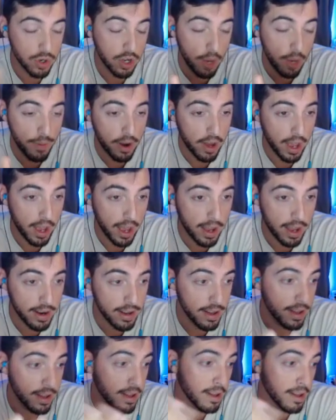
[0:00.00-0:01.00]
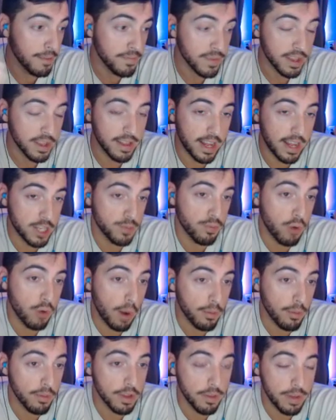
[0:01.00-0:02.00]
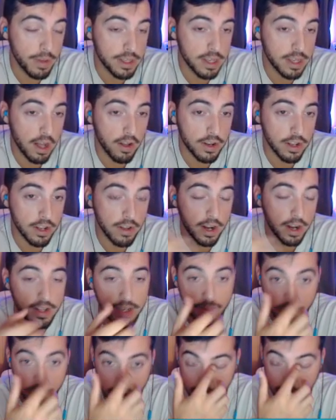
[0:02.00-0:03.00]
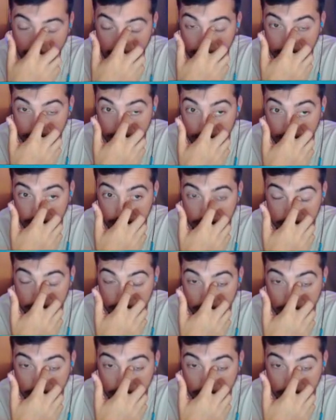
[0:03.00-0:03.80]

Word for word: come out ahead, that's probably the mentality a lot of teams are going to have against